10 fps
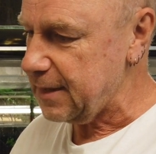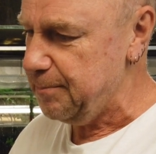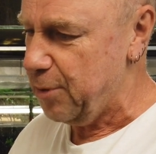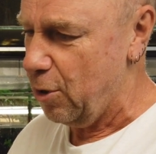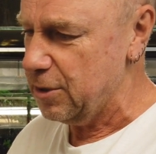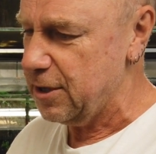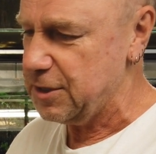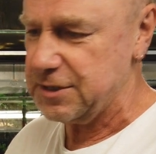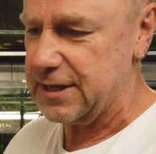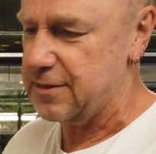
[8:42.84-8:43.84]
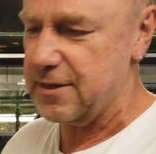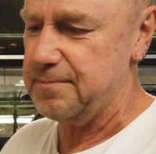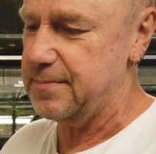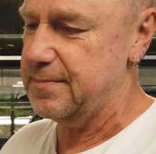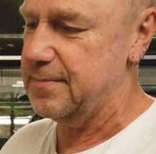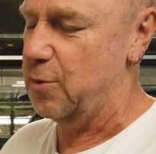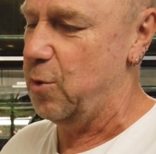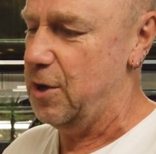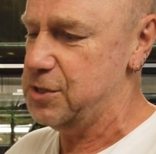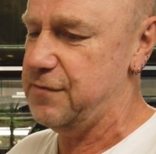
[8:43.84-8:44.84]
important. I just get the
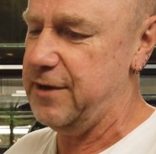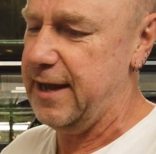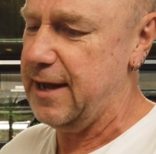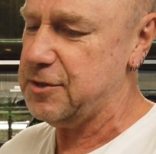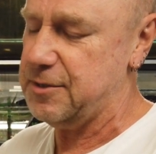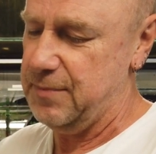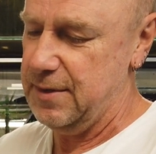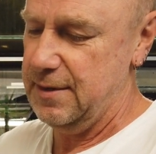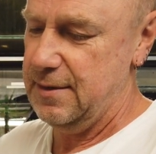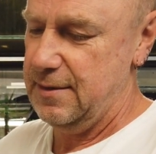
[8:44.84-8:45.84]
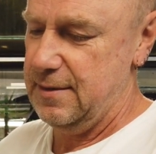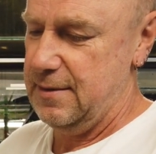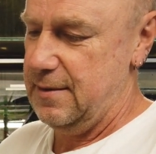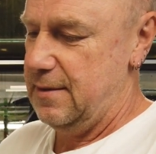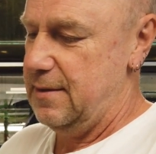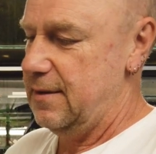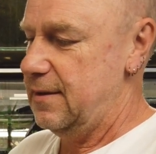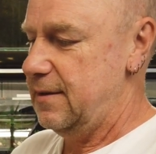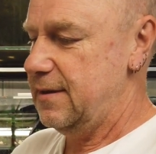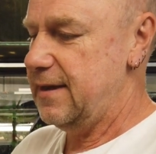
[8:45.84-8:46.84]
worst of it out.
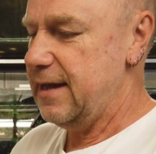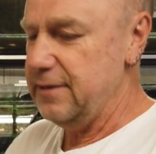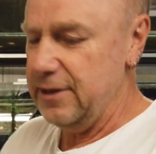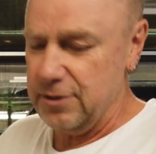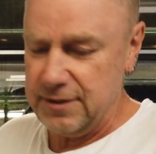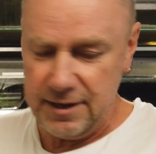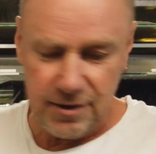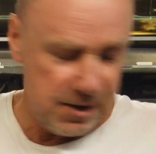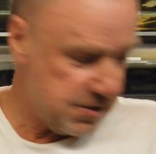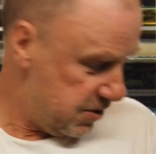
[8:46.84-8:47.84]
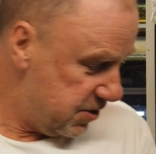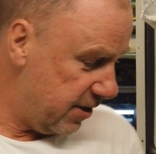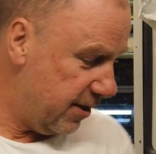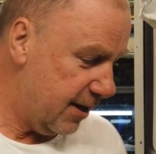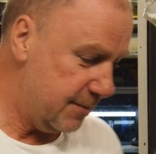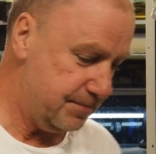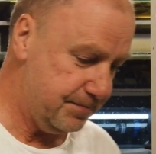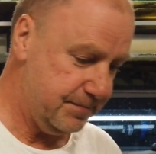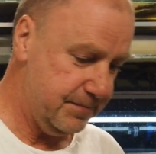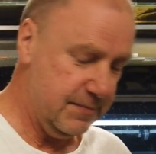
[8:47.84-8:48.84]
Get our lid on there nice and tight.
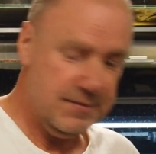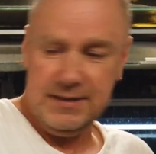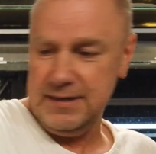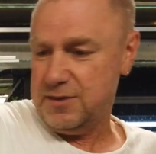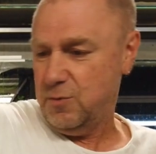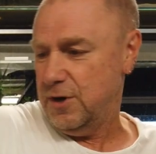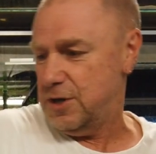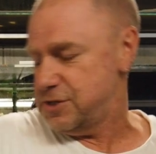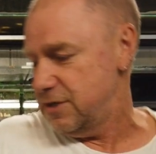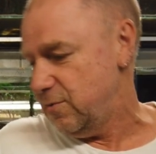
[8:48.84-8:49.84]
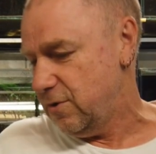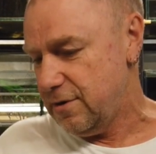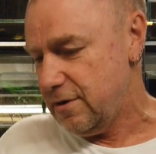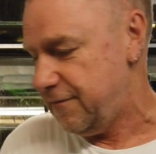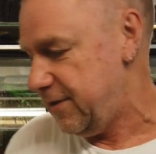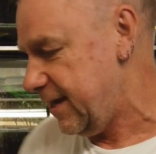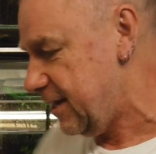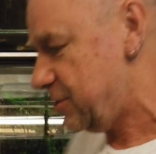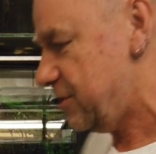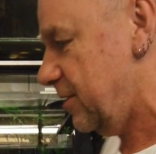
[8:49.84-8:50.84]
Get the worst of the water off the
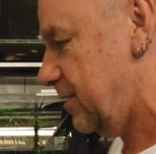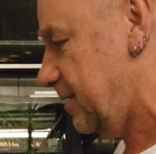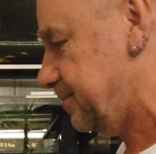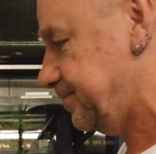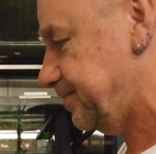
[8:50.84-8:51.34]
outside.